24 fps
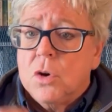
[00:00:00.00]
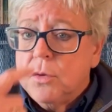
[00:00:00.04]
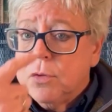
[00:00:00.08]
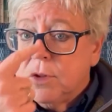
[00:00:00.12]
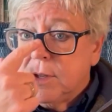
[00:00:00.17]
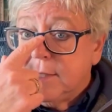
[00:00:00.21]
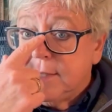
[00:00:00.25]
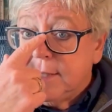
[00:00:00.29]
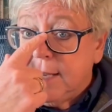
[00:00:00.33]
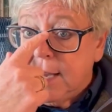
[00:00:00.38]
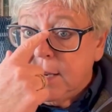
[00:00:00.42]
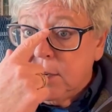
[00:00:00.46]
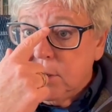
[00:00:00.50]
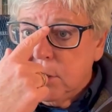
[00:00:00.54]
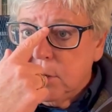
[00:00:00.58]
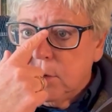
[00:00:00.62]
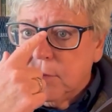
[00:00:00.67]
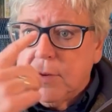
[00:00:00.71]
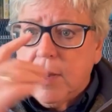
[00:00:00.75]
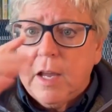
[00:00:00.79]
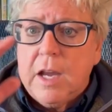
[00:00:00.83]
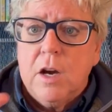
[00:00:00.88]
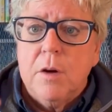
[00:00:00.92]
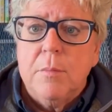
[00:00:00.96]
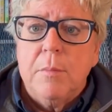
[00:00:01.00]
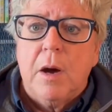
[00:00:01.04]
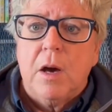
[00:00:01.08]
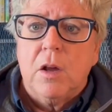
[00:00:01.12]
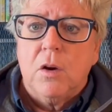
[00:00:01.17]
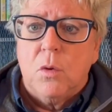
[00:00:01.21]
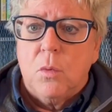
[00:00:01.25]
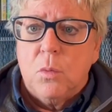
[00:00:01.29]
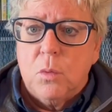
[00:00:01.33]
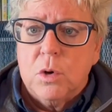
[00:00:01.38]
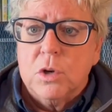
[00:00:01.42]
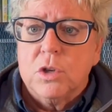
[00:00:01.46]
the standard of care
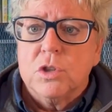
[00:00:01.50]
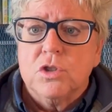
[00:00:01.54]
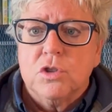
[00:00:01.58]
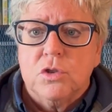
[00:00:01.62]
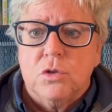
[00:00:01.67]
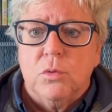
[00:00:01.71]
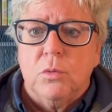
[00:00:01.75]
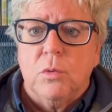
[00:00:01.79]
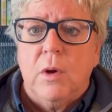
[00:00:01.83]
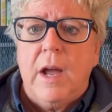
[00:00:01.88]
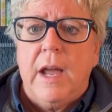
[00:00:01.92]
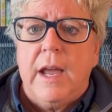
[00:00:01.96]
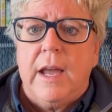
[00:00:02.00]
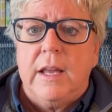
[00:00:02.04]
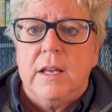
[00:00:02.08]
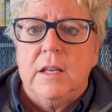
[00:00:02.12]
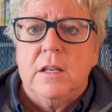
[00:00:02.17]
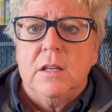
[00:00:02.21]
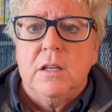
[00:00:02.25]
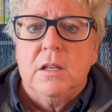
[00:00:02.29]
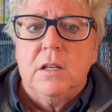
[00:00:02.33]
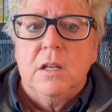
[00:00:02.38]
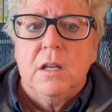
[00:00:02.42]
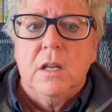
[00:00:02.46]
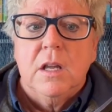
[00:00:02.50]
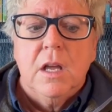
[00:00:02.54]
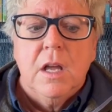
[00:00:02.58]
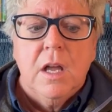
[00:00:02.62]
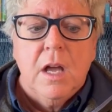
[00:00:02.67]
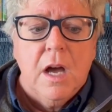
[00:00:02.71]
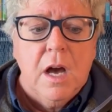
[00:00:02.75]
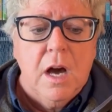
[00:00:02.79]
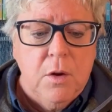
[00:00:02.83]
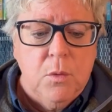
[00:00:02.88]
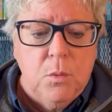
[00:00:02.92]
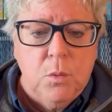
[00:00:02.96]
model works great.
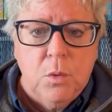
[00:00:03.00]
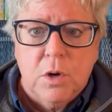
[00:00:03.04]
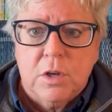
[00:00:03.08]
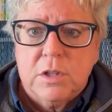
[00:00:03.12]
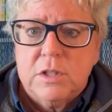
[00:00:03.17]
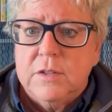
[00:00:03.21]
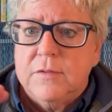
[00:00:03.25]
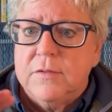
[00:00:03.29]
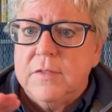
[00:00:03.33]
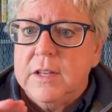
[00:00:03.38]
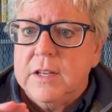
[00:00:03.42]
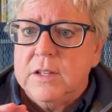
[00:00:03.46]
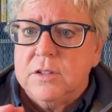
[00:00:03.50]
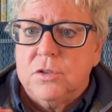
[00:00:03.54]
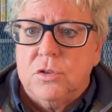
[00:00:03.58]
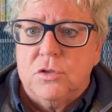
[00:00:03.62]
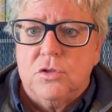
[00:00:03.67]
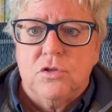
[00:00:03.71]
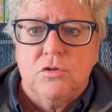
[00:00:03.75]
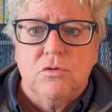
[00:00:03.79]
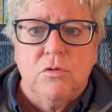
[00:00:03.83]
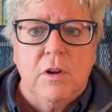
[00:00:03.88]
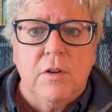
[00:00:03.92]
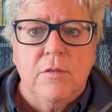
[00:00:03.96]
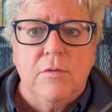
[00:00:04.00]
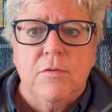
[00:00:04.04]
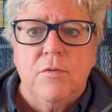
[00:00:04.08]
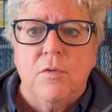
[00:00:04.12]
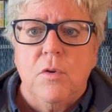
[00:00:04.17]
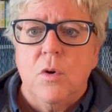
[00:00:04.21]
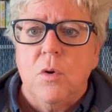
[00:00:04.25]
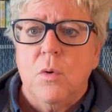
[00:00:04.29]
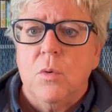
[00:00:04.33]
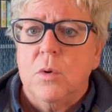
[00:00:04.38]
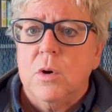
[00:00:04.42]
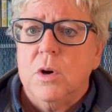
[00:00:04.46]
It works if things are
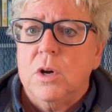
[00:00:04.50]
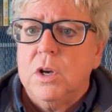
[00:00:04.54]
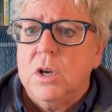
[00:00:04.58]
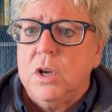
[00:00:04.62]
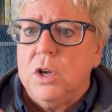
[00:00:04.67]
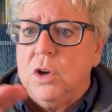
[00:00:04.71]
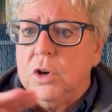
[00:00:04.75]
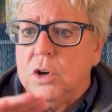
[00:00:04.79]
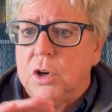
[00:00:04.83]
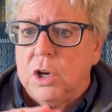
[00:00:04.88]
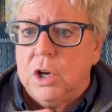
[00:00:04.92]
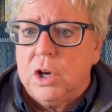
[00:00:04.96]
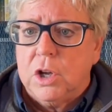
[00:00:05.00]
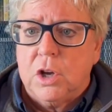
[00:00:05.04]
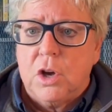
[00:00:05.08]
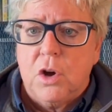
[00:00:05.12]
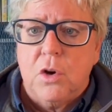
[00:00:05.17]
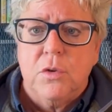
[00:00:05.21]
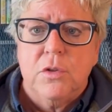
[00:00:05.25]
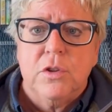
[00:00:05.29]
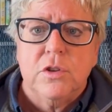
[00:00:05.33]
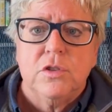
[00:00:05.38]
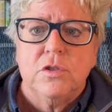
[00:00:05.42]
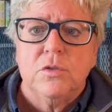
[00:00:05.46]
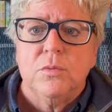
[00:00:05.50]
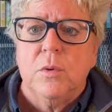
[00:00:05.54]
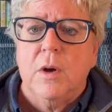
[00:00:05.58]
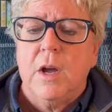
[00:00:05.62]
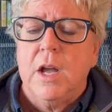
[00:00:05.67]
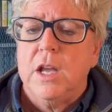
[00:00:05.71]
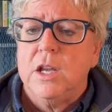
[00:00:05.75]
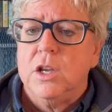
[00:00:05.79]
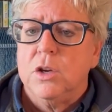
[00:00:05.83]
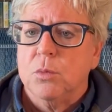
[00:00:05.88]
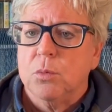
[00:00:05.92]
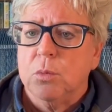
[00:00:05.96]
straightforward. You're going to go this way.
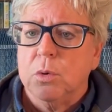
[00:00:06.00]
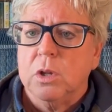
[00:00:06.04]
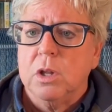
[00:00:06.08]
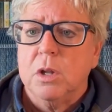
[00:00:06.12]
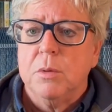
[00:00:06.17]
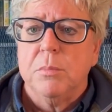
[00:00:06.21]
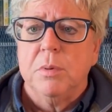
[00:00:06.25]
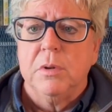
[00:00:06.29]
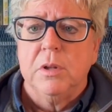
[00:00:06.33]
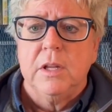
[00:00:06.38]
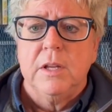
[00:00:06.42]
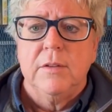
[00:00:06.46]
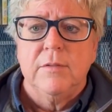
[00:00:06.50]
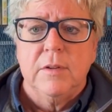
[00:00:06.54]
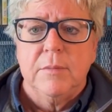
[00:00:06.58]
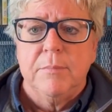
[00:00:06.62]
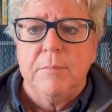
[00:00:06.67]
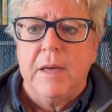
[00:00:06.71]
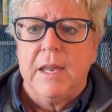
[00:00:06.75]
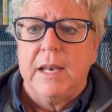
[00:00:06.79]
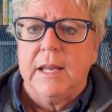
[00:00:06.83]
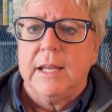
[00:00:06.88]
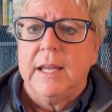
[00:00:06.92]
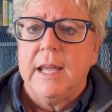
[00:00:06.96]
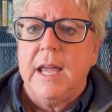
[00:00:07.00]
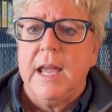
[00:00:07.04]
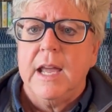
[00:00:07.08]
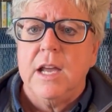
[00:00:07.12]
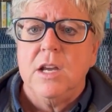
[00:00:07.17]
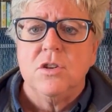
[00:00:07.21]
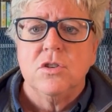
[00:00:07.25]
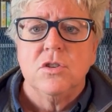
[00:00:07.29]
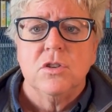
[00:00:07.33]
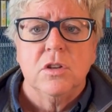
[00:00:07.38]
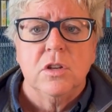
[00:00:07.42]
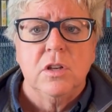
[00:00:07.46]
You really believe in
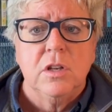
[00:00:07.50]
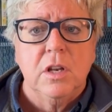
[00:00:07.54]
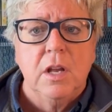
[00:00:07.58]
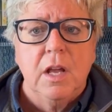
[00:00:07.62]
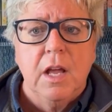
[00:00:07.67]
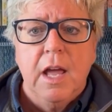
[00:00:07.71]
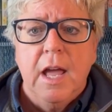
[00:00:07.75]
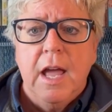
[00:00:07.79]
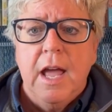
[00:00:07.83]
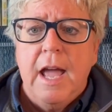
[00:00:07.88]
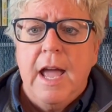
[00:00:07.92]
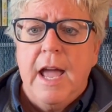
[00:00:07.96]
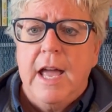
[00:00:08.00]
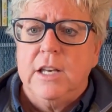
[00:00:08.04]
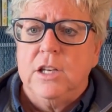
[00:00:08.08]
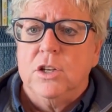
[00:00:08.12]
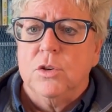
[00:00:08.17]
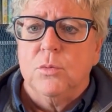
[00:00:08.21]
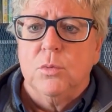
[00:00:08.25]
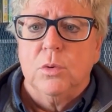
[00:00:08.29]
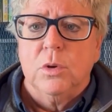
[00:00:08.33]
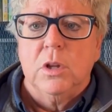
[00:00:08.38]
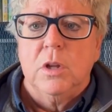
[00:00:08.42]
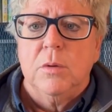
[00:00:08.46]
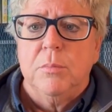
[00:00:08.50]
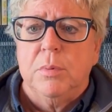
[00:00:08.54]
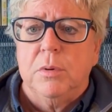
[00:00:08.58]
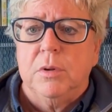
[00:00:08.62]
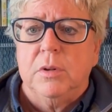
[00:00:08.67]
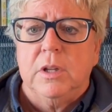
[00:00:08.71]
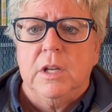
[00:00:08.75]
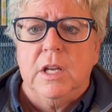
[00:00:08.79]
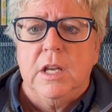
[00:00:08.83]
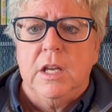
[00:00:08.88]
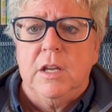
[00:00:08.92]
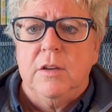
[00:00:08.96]
medication, and you really
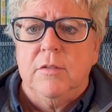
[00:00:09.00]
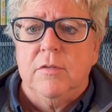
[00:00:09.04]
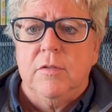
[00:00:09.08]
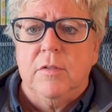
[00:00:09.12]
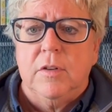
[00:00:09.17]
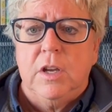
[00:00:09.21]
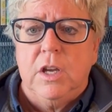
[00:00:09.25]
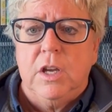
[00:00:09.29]
believe,